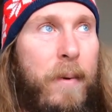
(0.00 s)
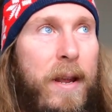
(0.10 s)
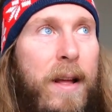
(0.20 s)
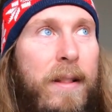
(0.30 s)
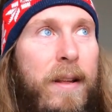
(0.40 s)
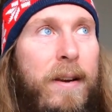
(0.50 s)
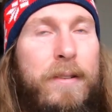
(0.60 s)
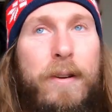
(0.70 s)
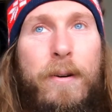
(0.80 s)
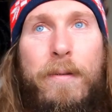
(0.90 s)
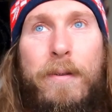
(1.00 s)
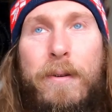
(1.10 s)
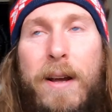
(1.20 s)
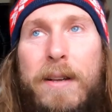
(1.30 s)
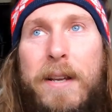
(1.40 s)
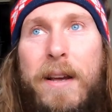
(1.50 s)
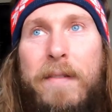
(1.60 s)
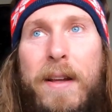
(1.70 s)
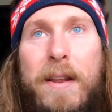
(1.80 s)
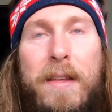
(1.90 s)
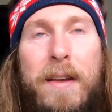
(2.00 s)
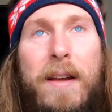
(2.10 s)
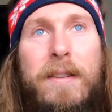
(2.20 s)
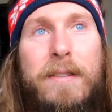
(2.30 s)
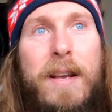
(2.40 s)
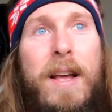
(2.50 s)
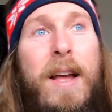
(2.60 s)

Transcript: But yeah, let us know if you guys have anything else,